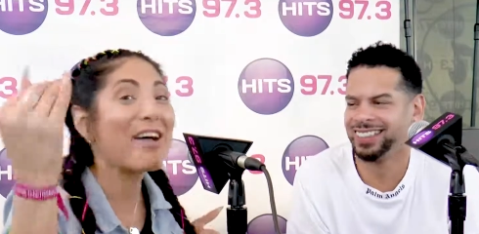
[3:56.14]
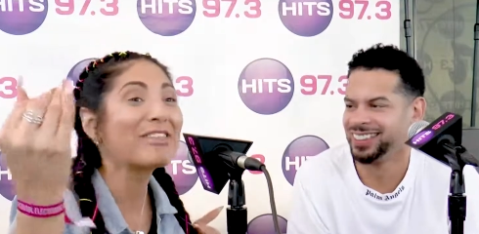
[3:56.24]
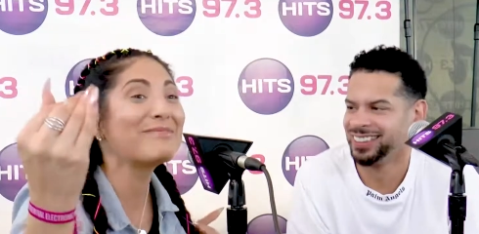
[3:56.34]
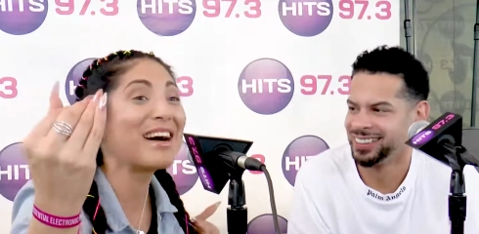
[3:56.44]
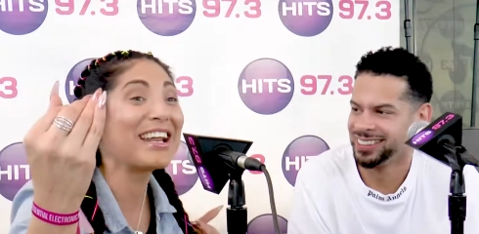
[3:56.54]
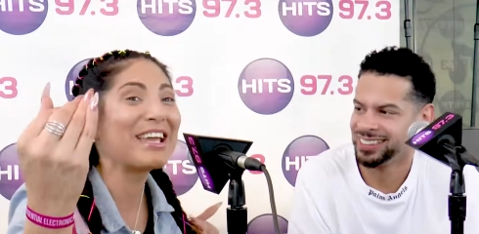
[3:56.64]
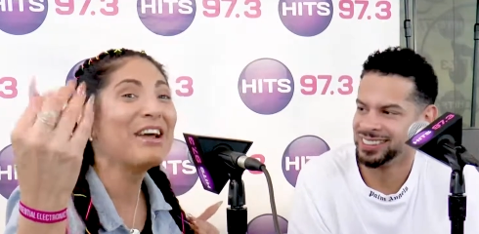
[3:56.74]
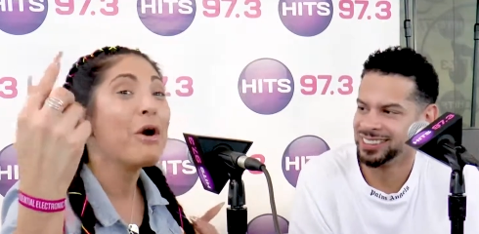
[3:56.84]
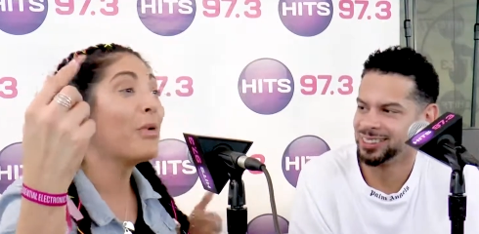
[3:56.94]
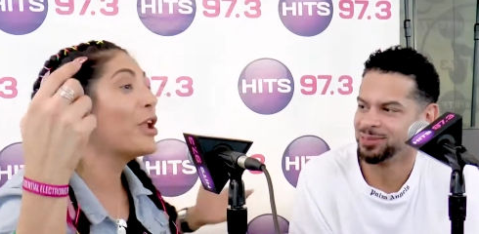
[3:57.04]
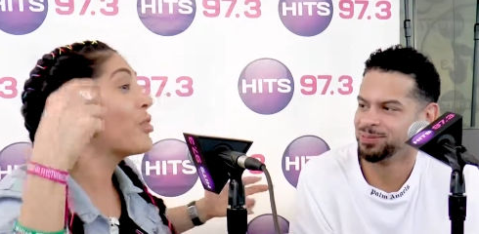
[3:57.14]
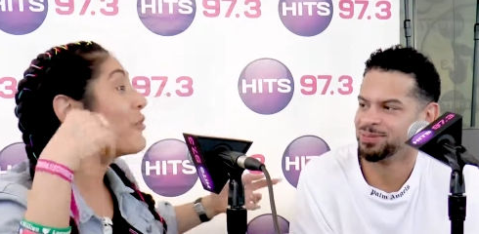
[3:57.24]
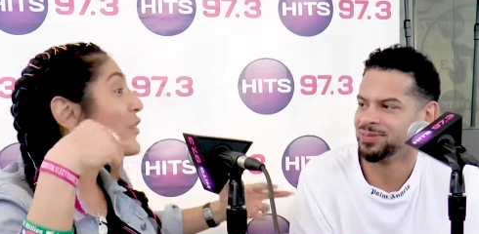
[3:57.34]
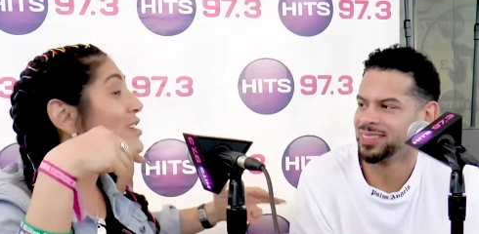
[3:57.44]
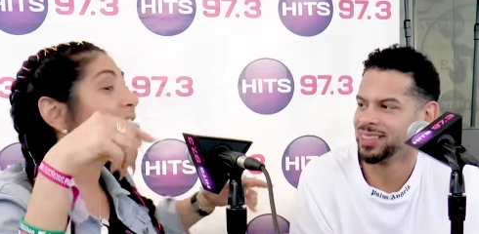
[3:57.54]
Speaker 1: everybody. Well, no,
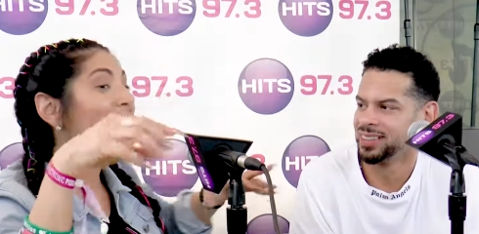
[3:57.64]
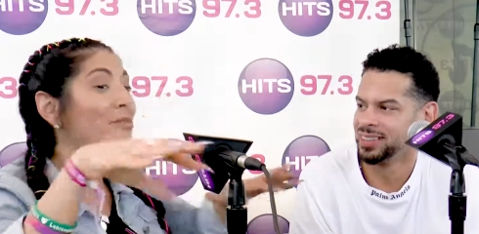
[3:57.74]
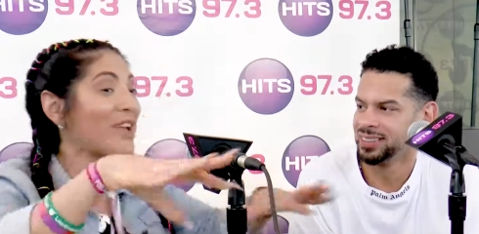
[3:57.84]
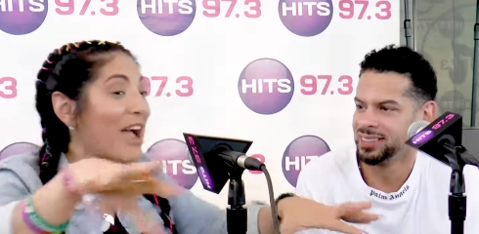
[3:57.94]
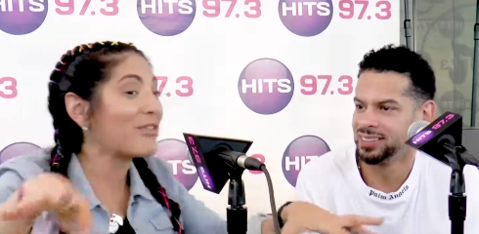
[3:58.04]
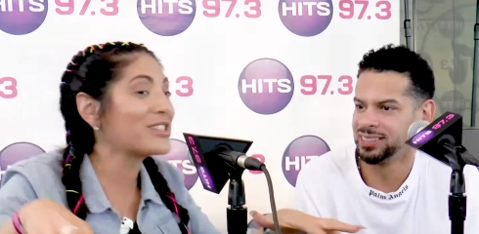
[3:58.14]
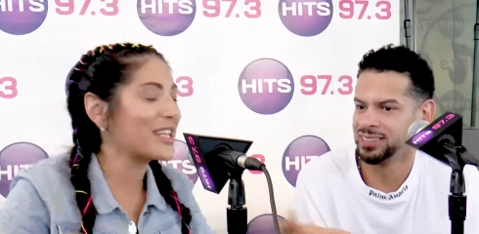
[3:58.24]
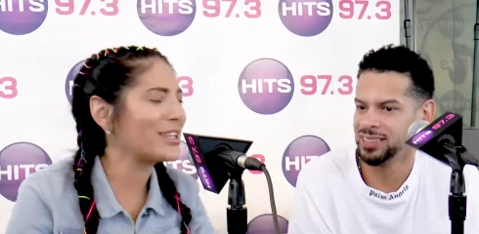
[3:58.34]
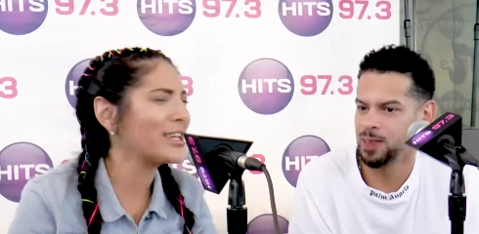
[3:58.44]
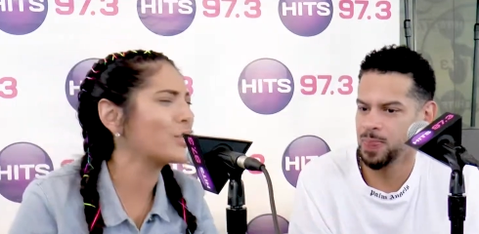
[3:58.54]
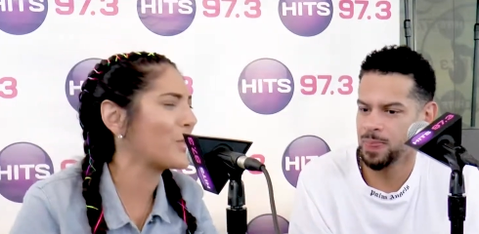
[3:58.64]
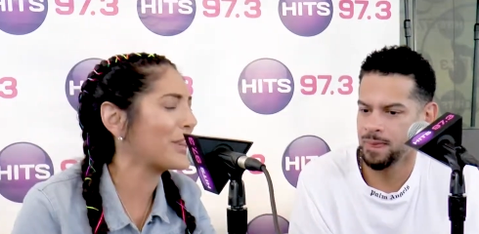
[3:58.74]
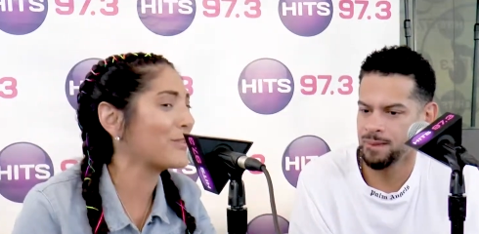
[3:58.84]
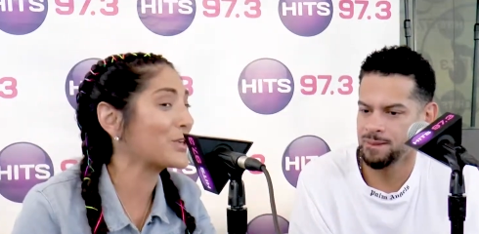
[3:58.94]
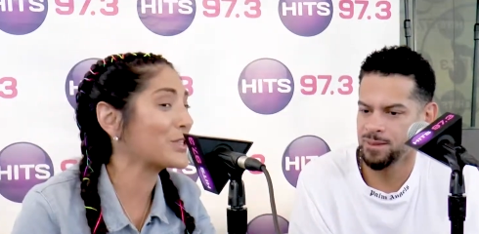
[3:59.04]
the first time we ever did this, or one
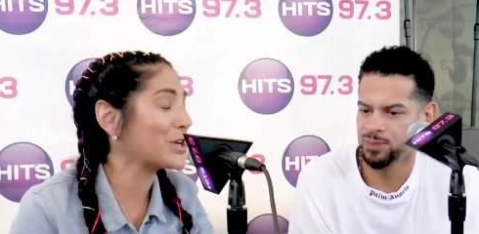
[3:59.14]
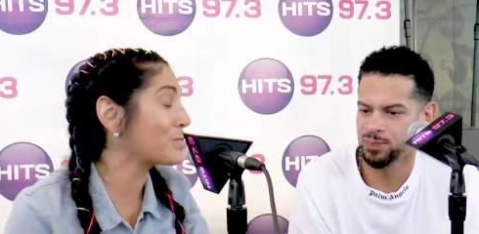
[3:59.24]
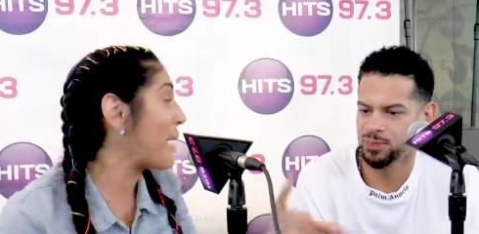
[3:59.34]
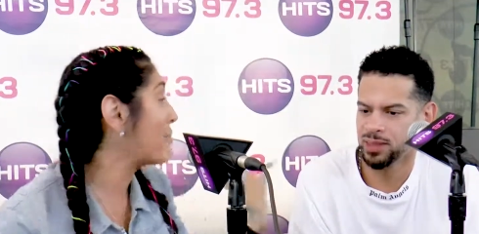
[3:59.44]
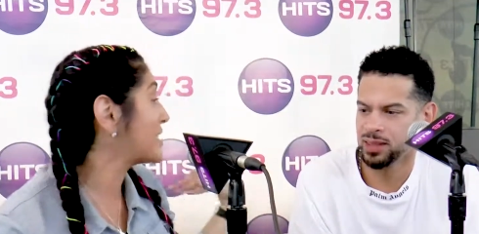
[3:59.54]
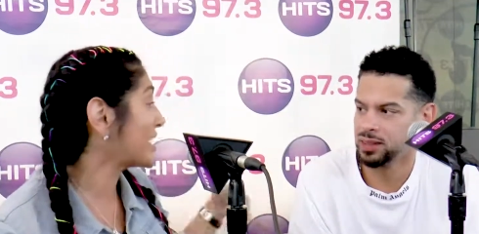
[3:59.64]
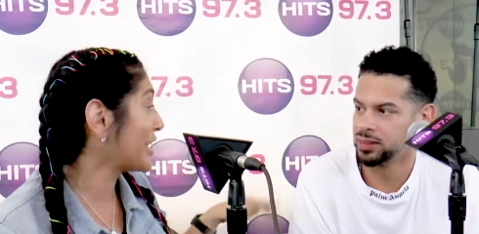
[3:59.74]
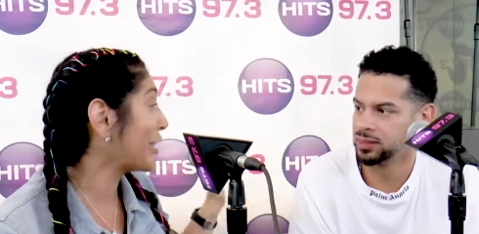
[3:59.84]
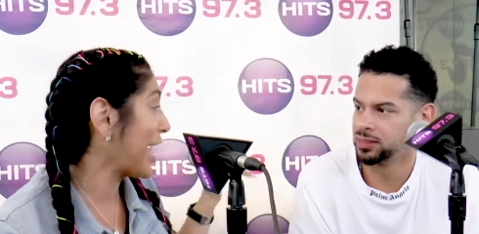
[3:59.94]
of the first years, Bob Sinclar